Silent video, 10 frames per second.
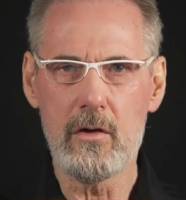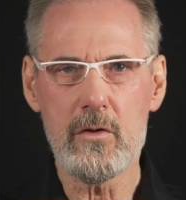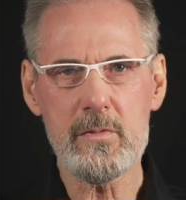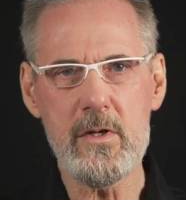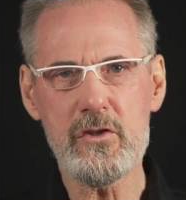
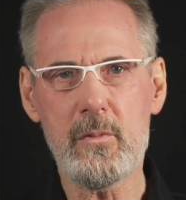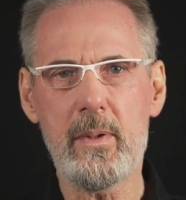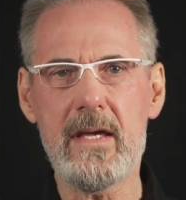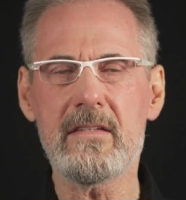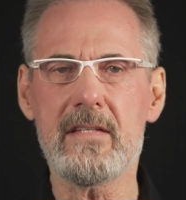which means you're
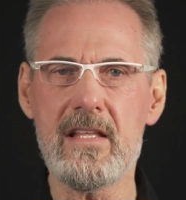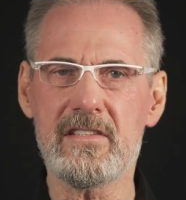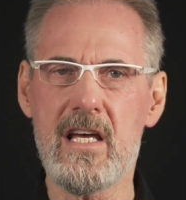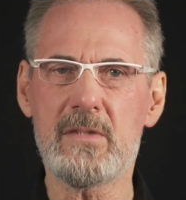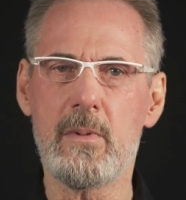paying 10
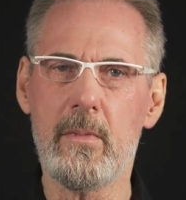cents per